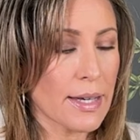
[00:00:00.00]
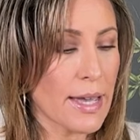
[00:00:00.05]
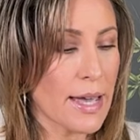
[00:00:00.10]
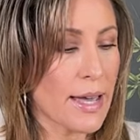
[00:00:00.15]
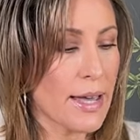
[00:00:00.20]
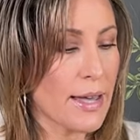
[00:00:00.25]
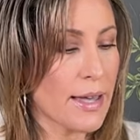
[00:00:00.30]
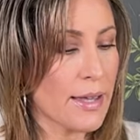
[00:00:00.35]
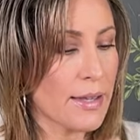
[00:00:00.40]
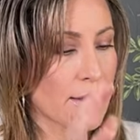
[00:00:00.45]

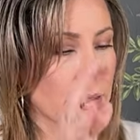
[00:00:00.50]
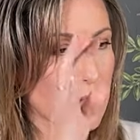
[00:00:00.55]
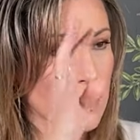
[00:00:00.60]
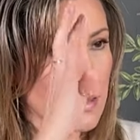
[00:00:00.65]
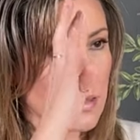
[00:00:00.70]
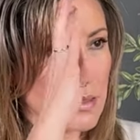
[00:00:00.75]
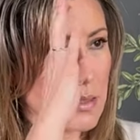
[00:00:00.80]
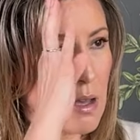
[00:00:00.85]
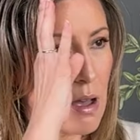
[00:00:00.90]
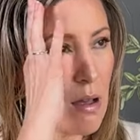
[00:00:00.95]
as
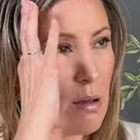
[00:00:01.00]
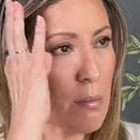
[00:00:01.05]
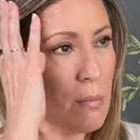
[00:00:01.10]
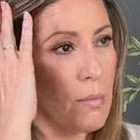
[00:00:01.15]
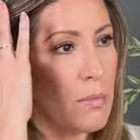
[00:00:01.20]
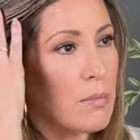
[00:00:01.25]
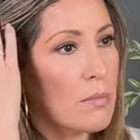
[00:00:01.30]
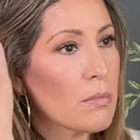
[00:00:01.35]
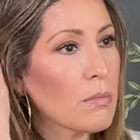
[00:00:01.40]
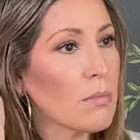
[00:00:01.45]

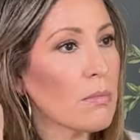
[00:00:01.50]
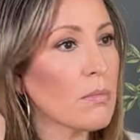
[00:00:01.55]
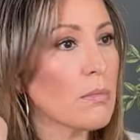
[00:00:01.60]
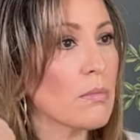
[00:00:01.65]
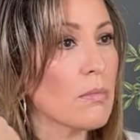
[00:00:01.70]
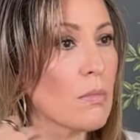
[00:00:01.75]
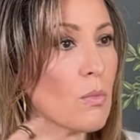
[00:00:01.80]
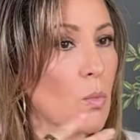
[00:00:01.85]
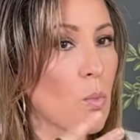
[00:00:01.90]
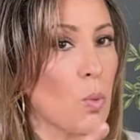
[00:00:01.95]
some
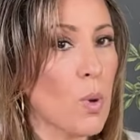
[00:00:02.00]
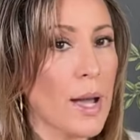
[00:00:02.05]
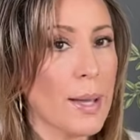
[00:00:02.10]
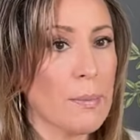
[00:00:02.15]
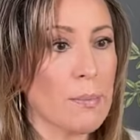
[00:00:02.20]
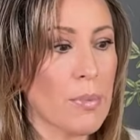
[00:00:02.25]
white